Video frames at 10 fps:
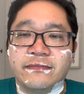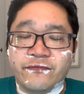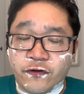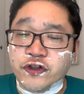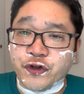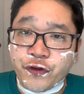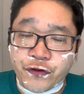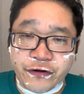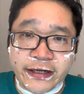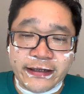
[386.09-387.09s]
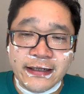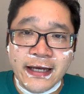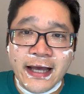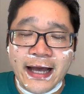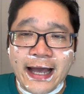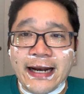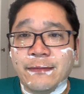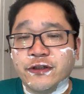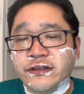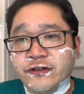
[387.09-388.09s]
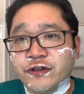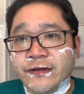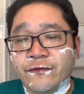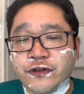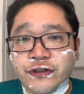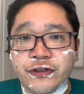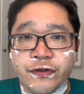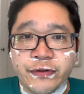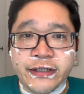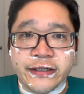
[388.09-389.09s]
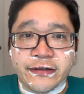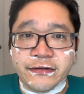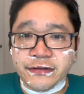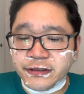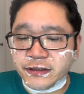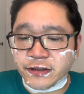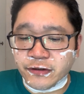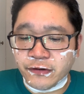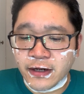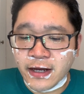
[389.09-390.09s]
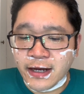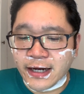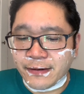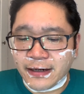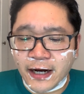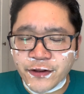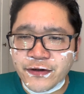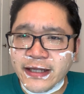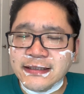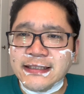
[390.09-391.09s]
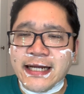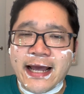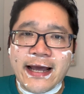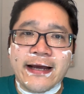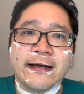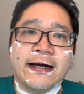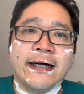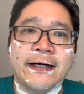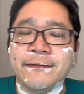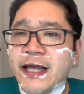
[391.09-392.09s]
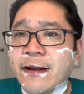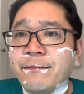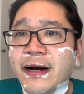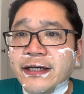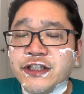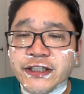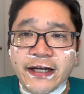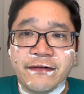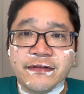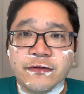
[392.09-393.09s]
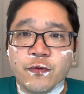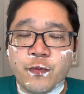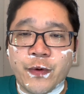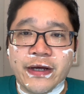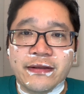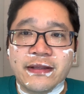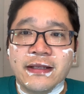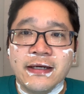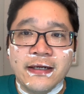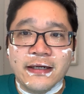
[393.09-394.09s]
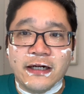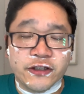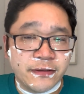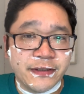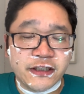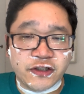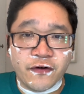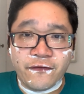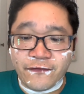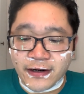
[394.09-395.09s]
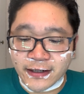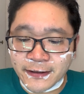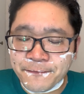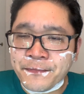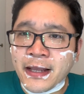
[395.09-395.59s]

version 3, and I'm using version 2 here. So other than saying in my shaves with Ultima so far,